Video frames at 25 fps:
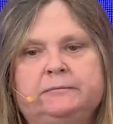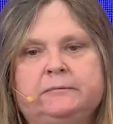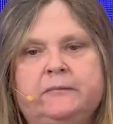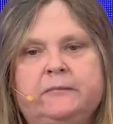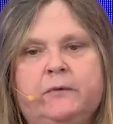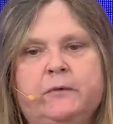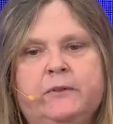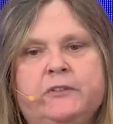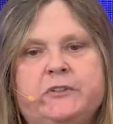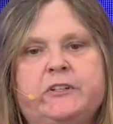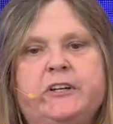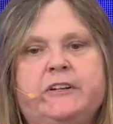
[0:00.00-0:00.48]

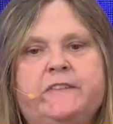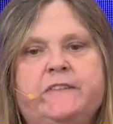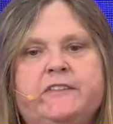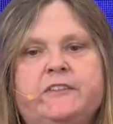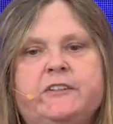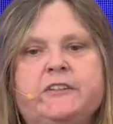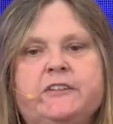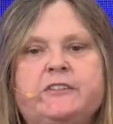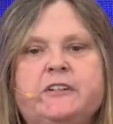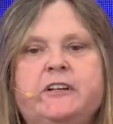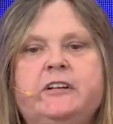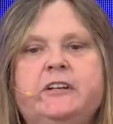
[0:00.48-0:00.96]
which gives
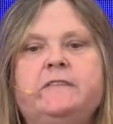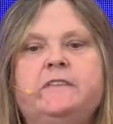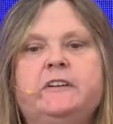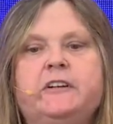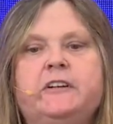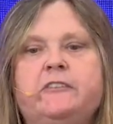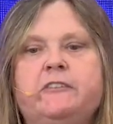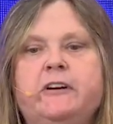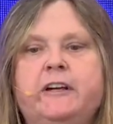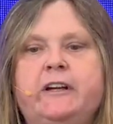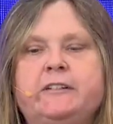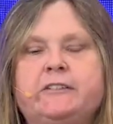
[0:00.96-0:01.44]
us even
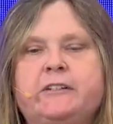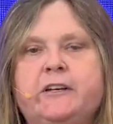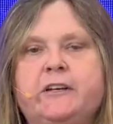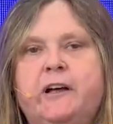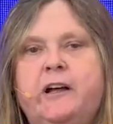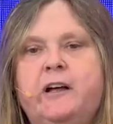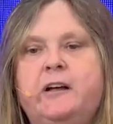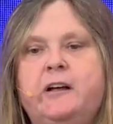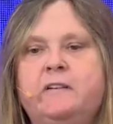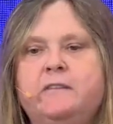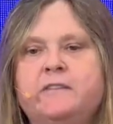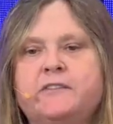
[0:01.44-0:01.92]
greater
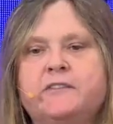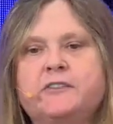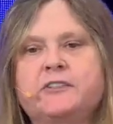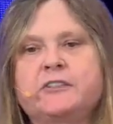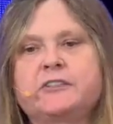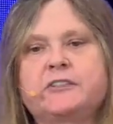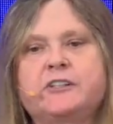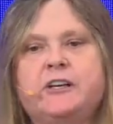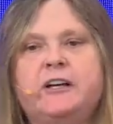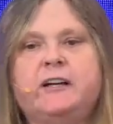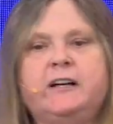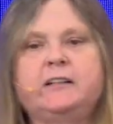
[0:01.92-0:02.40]
health,
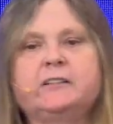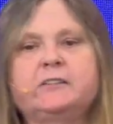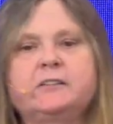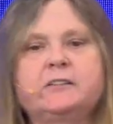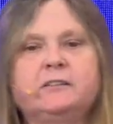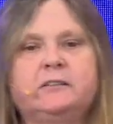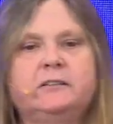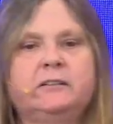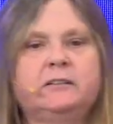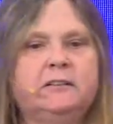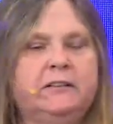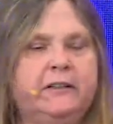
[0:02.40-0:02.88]

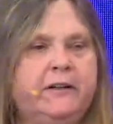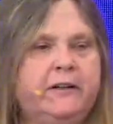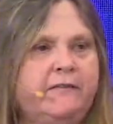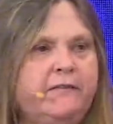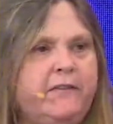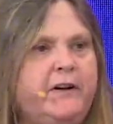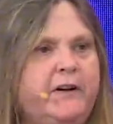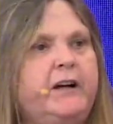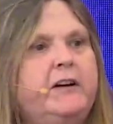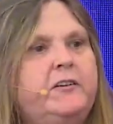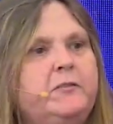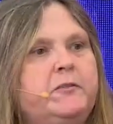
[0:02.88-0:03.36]
societal, and
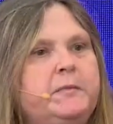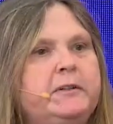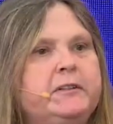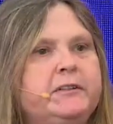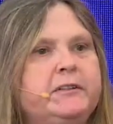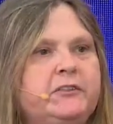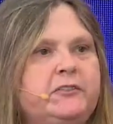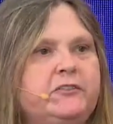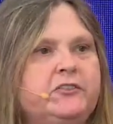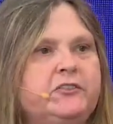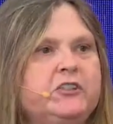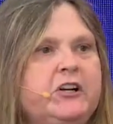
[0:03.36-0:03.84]

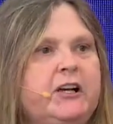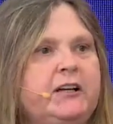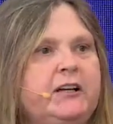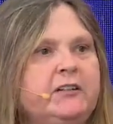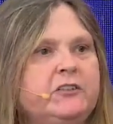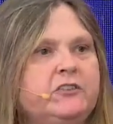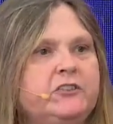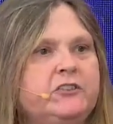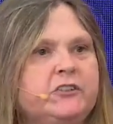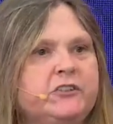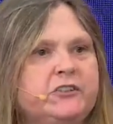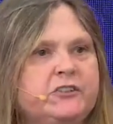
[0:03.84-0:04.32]
environmental
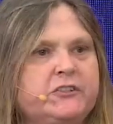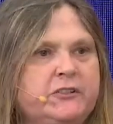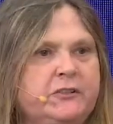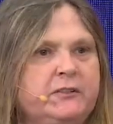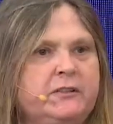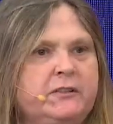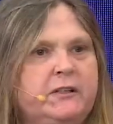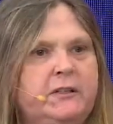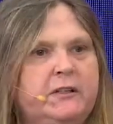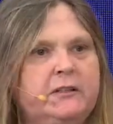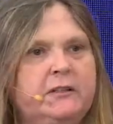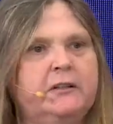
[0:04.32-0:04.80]
challenges
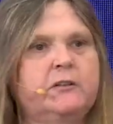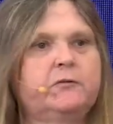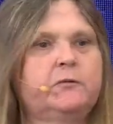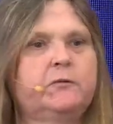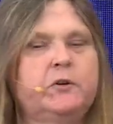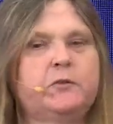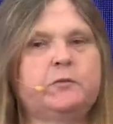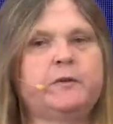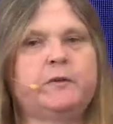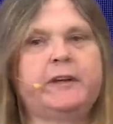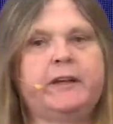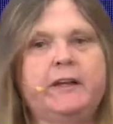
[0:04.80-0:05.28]
than
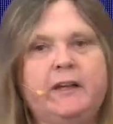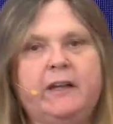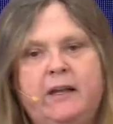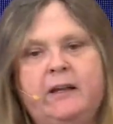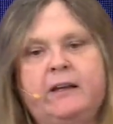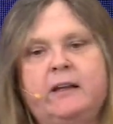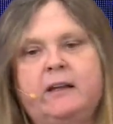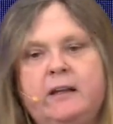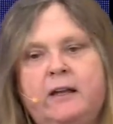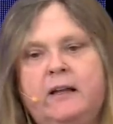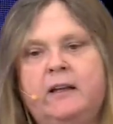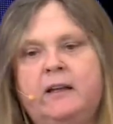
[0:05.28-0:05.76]
what we
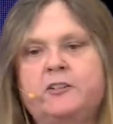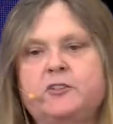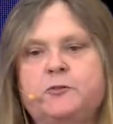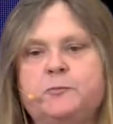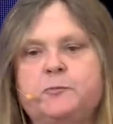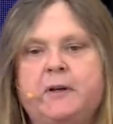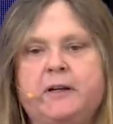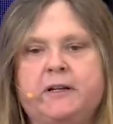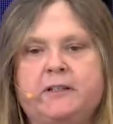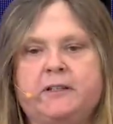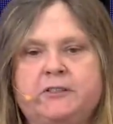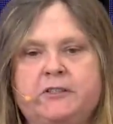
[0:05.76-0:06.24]

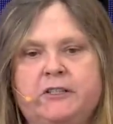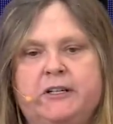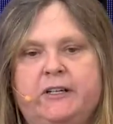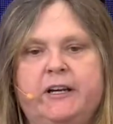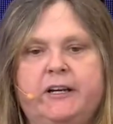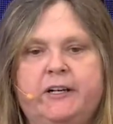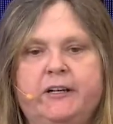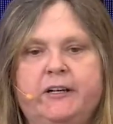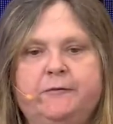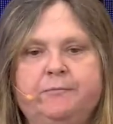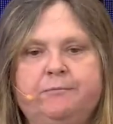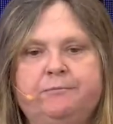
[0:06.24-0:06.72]
expect
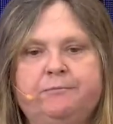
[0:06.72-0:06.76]
today.